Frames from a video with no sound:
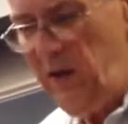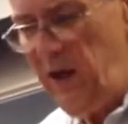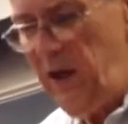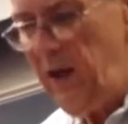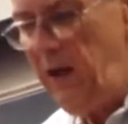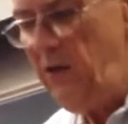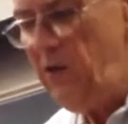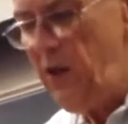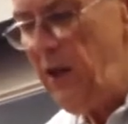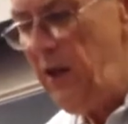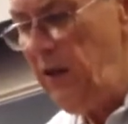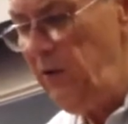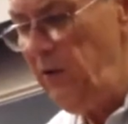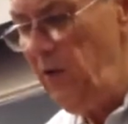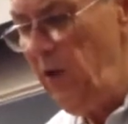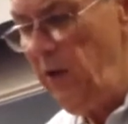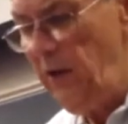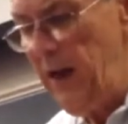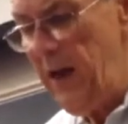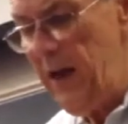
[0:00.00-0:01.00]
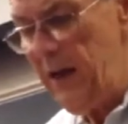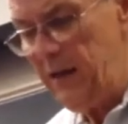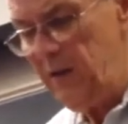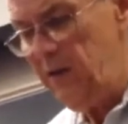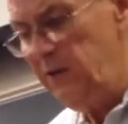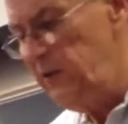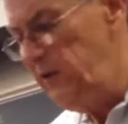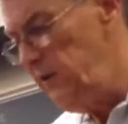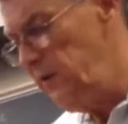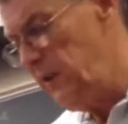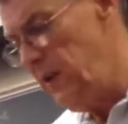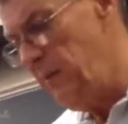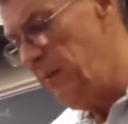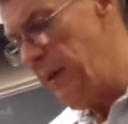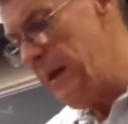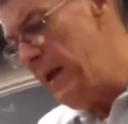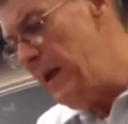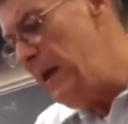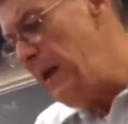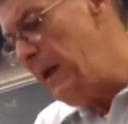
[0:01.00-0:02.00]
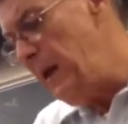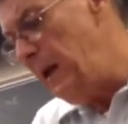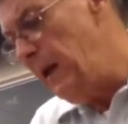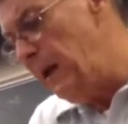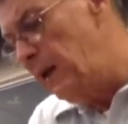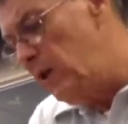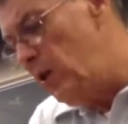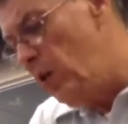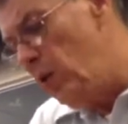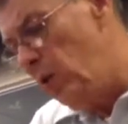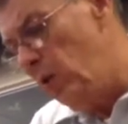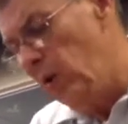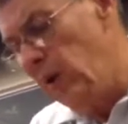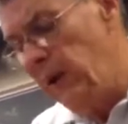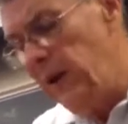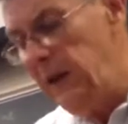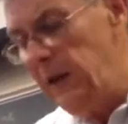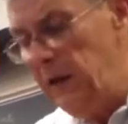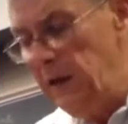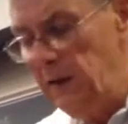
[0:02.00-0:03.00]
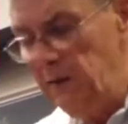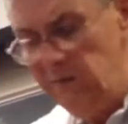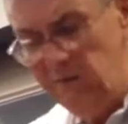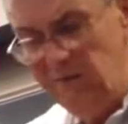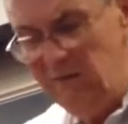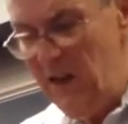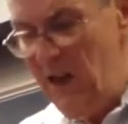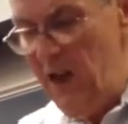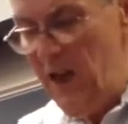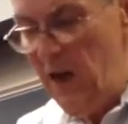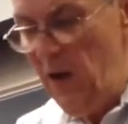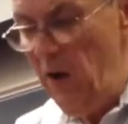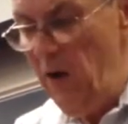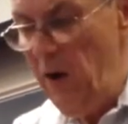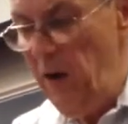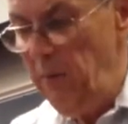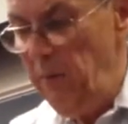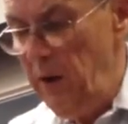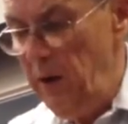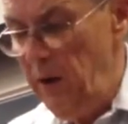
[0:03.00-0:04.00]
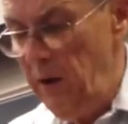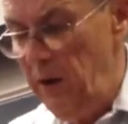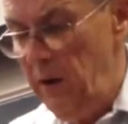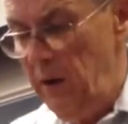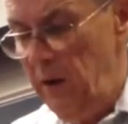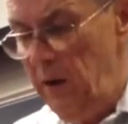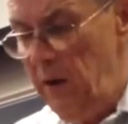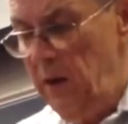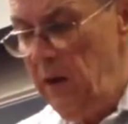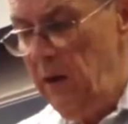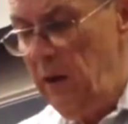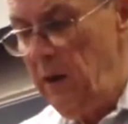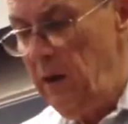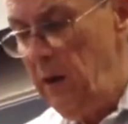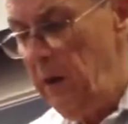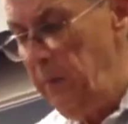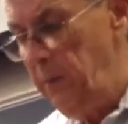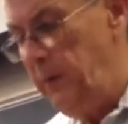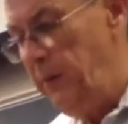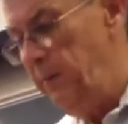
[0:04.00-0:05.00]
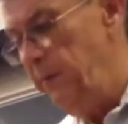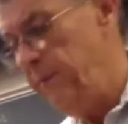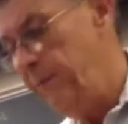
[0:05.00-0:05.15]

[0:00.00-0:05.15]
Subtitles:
take a chance on that because this is going to be heating and cooling, and no, I'm going to clip it.